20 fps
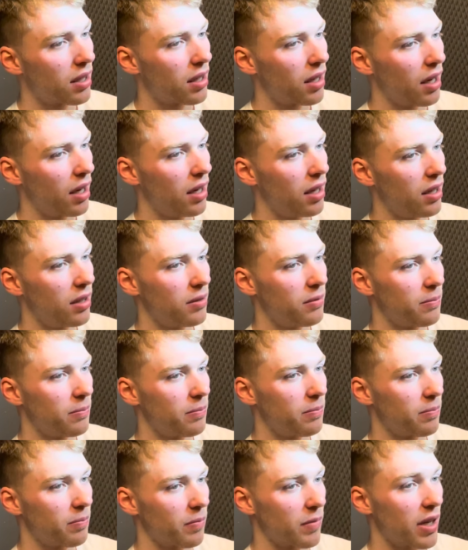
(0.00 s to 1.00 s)

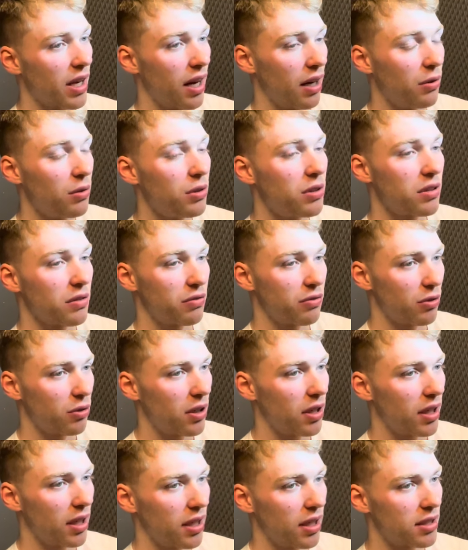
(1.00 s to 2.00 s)
Yeah, I was a
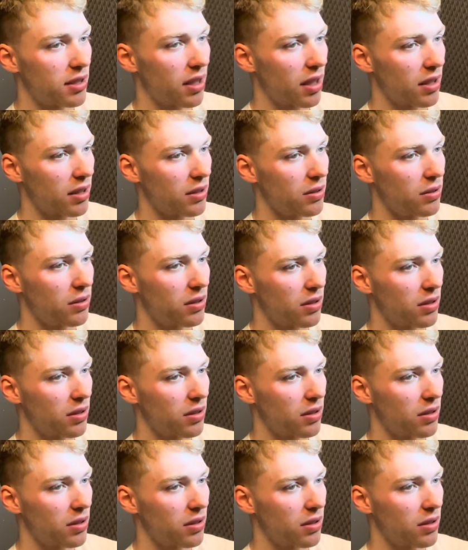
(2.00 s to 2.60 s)
four at SIU,